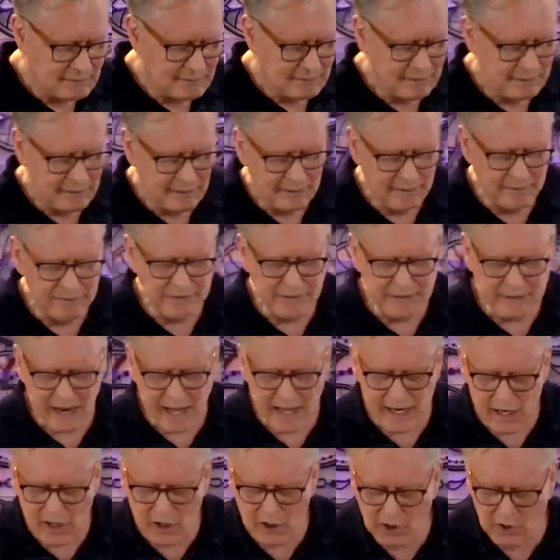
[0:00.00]
And then I
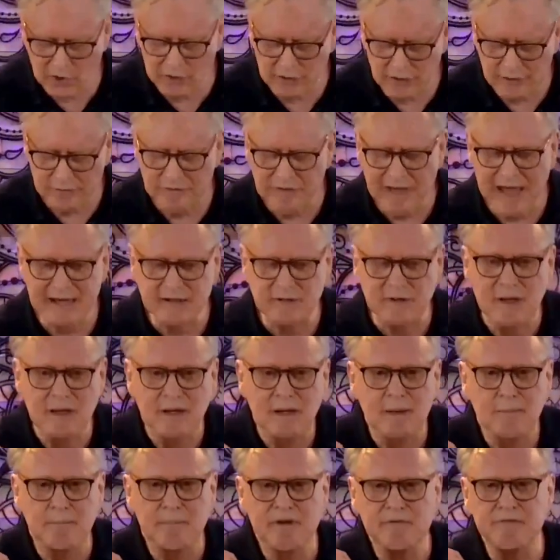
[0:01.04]
learned that
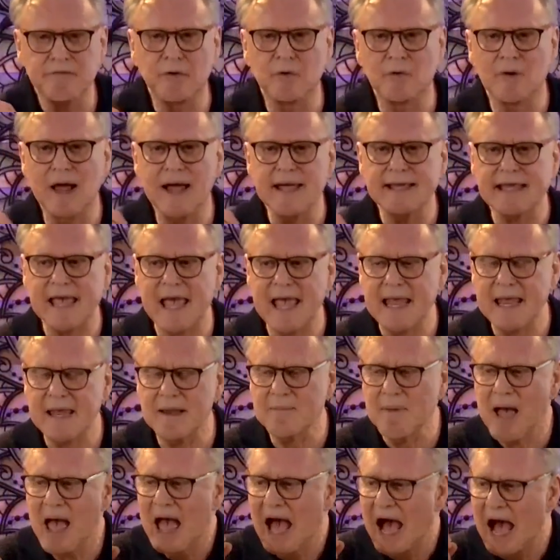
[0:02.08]
before I
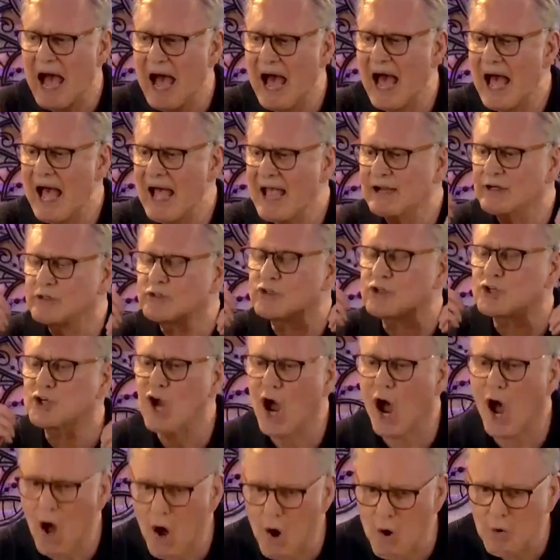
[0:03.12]
came, I
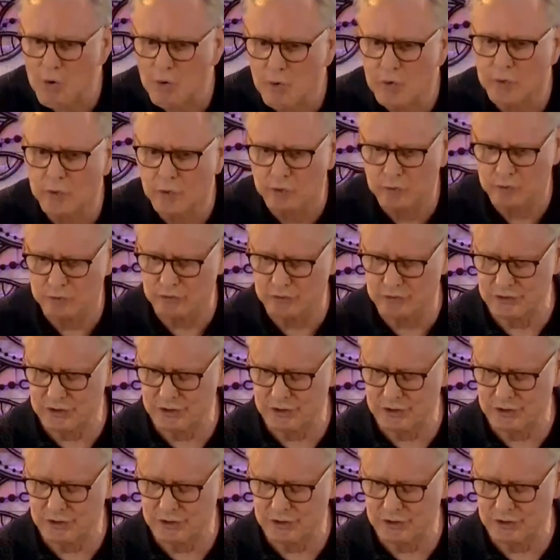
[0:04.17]
chose